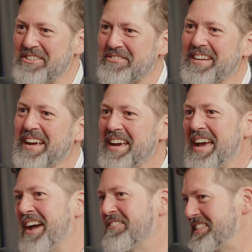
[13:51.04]
to you, and
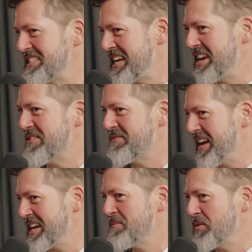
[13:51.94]
how we'd sit him and
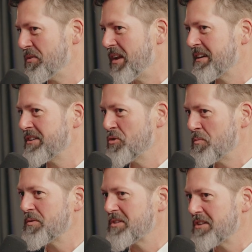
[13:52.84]
make him look like a
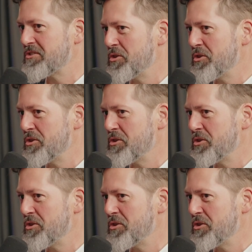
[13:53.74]
normal sized